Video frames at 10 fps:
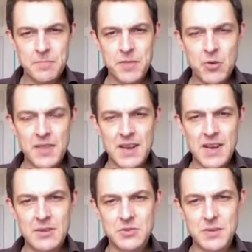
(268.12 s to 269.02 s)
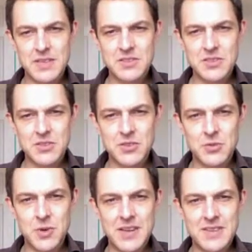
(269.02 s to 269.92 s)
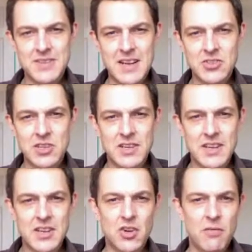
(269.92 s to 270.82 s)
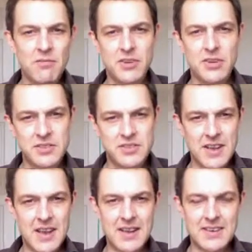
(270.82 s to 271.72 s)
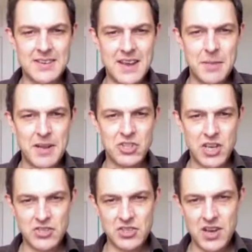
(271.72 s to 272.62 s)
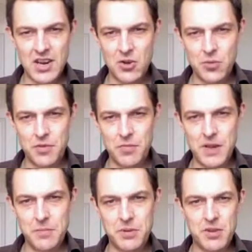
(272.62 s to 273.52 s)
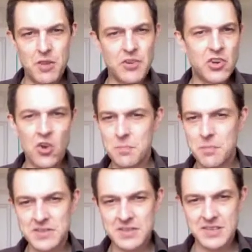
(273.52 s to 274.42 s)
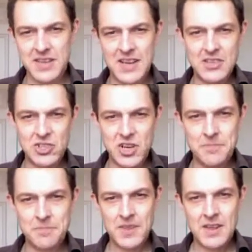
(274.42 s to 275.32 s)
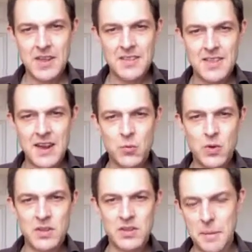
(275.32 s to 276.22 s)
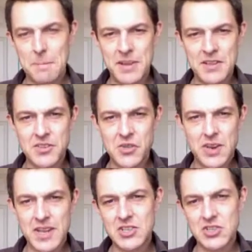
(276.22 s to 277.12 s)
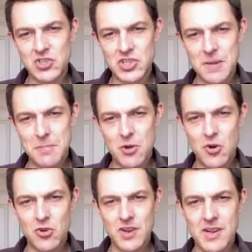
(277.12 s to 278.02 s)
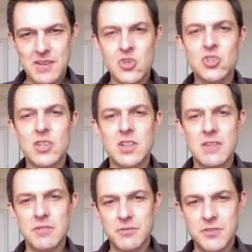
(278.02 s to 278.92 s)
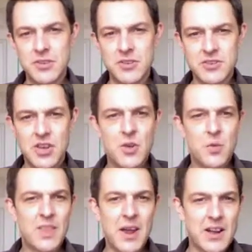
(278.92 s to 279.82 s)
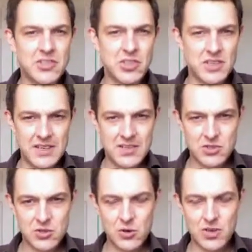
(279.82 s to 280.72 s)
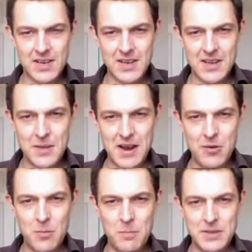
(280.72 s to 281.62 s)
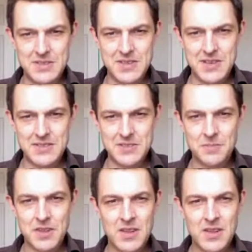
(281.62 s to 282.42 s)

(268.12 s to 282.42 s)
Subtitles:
What that allows me to do is actually converse and exchange dialogue with people of a non-business nature that will build the relationship on a social level first without actually talking about business.